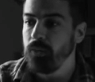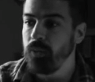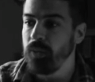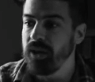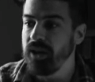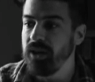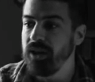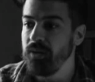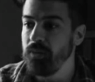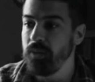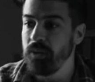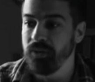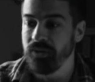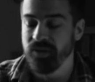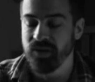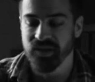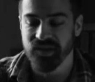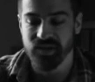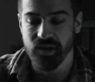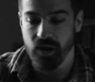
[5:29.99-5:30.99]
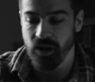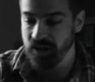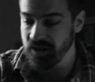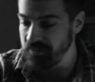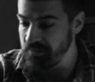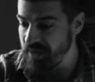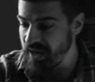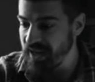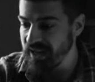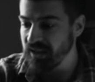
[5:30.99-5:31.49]
we will just
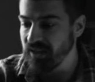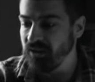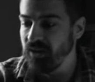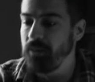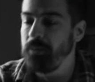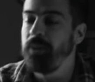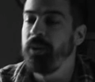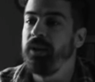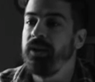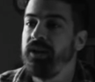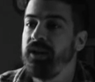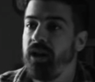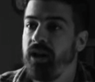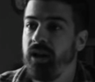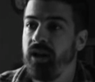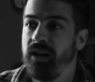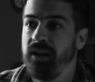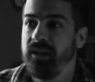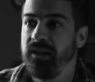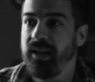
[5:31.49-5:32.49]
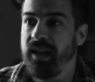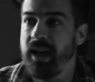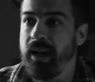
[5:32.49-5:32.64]
automatically put our